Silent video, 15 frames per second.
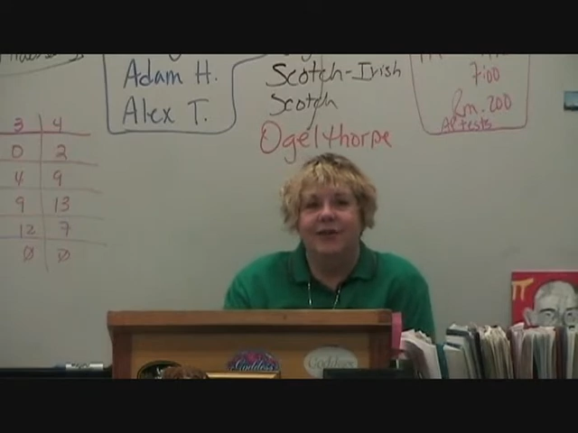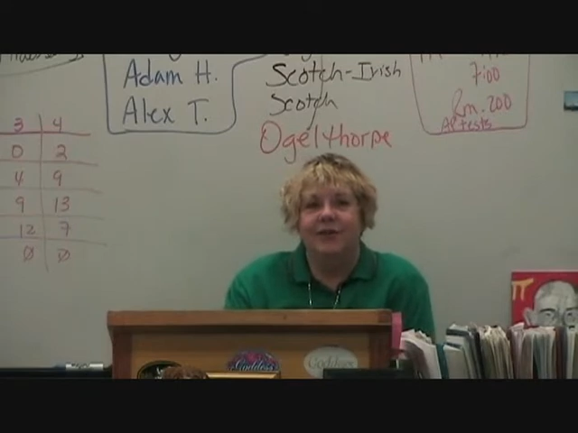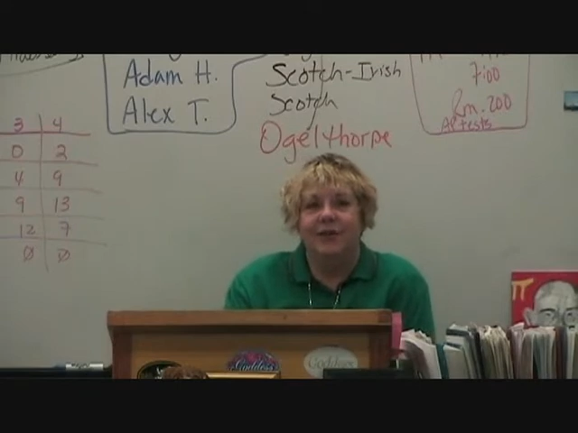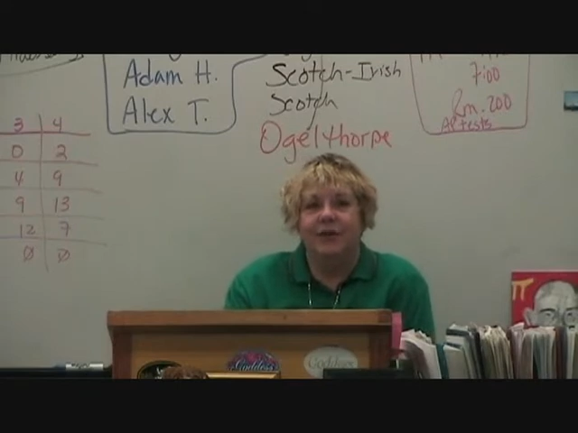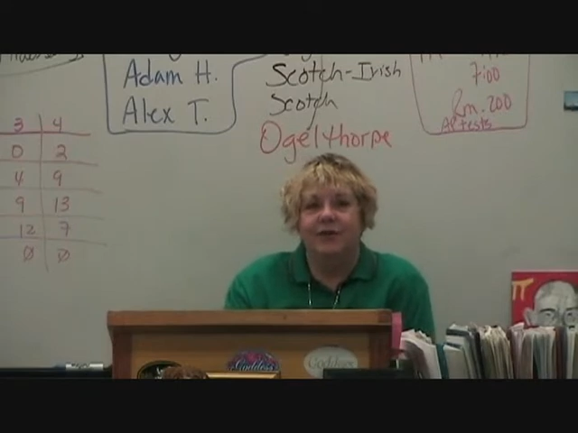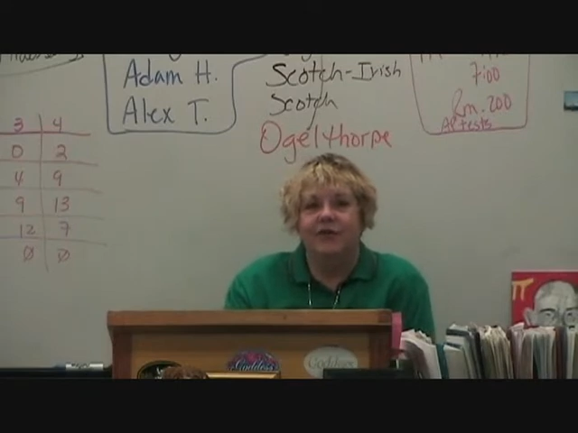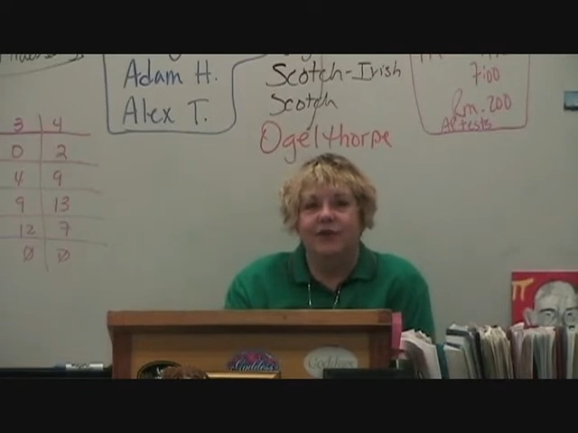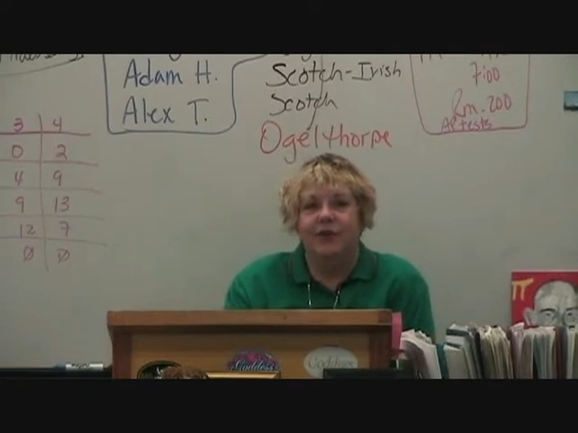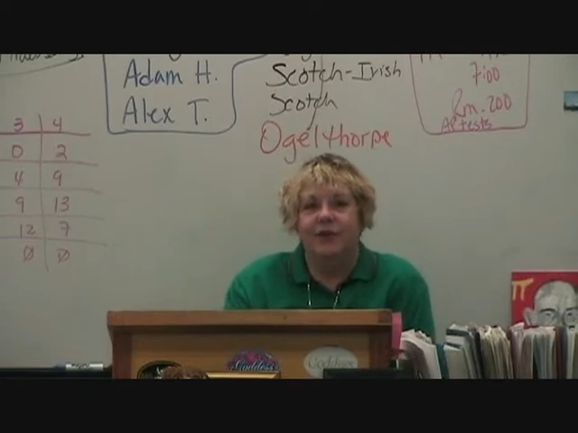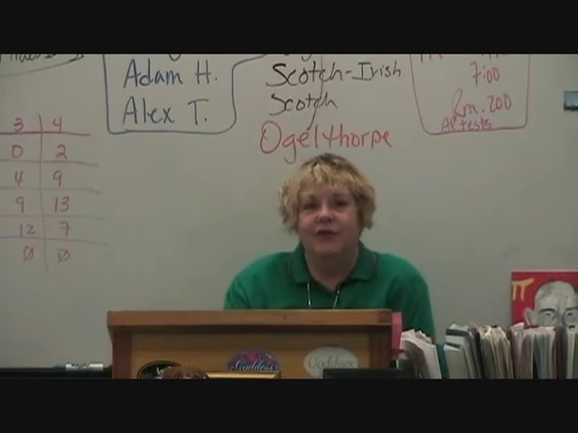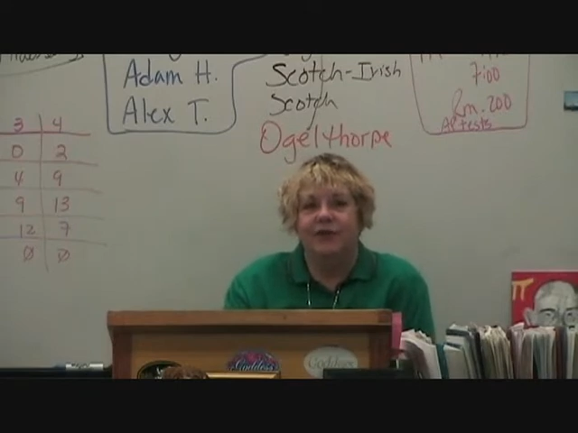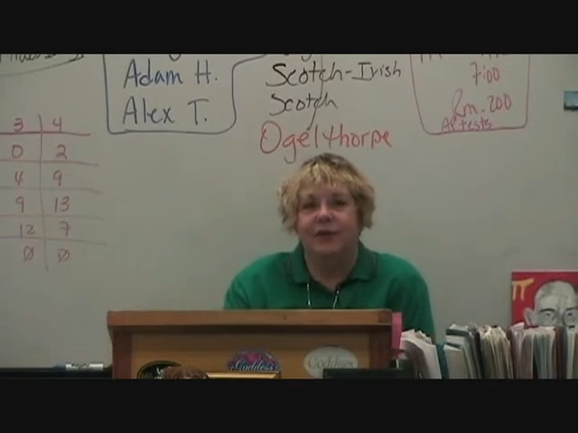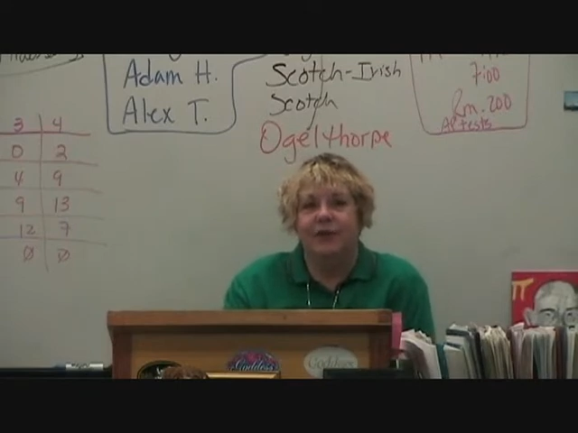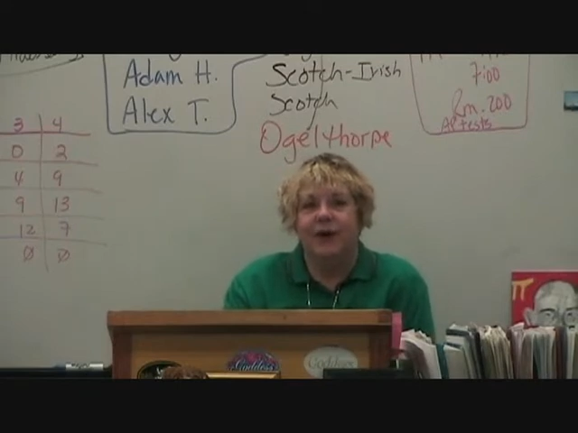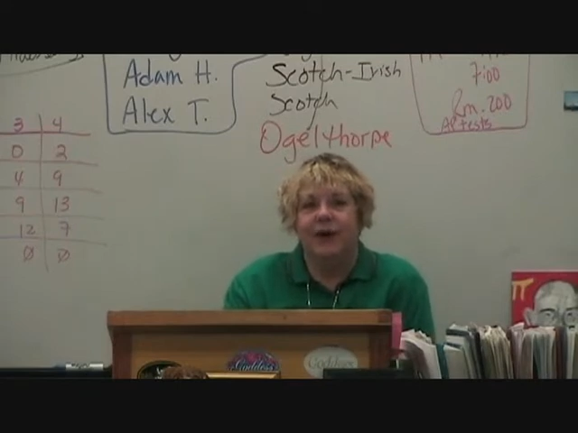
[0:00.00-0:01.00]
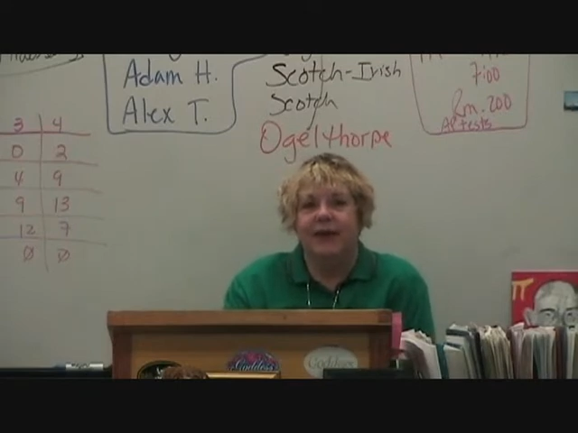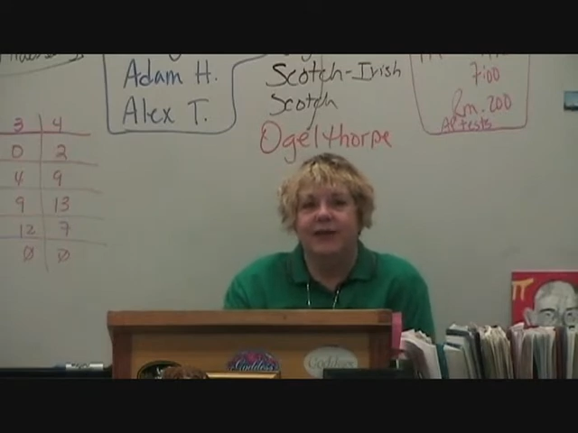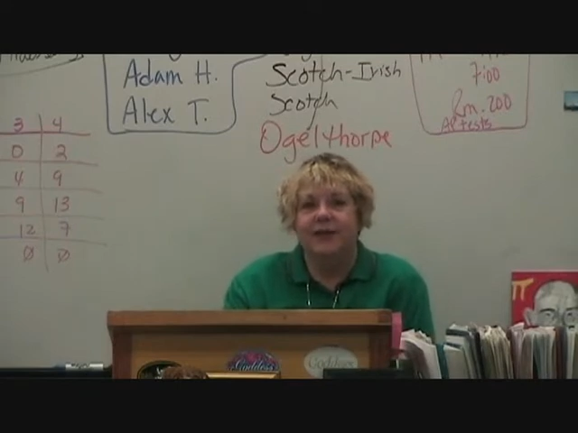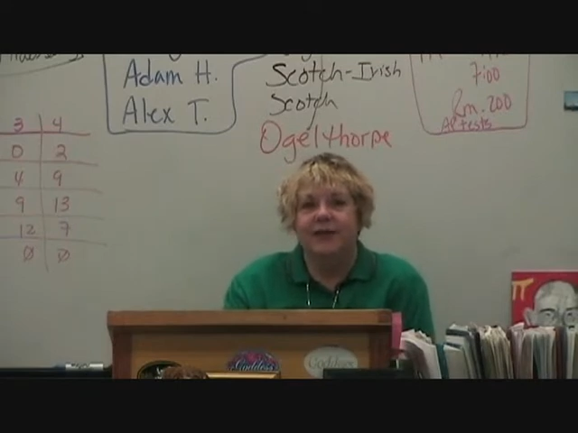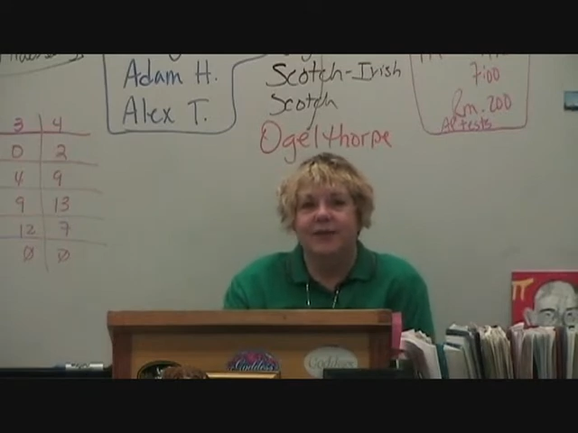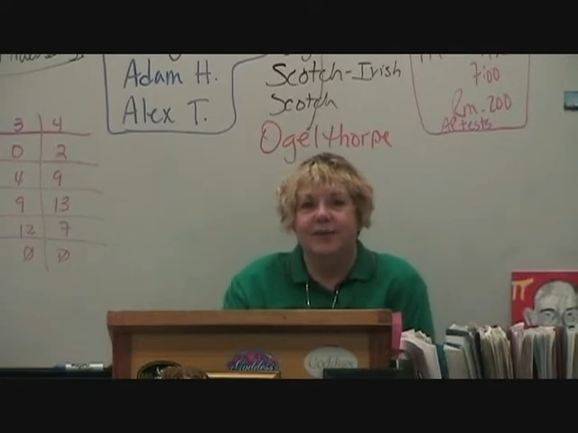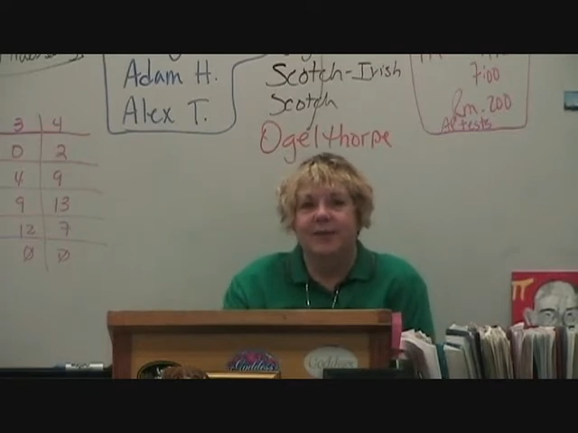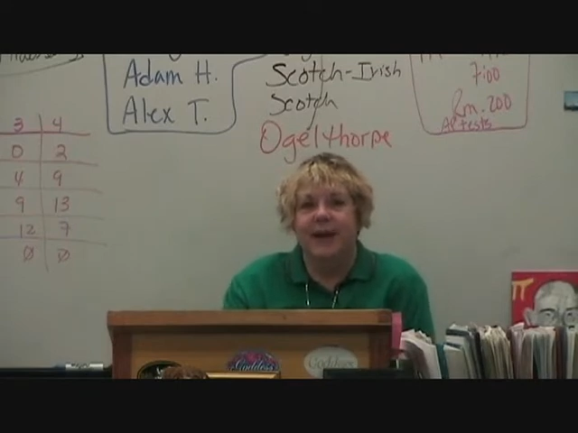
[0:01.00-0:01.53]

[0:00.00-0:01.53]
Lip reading: for Georgia was to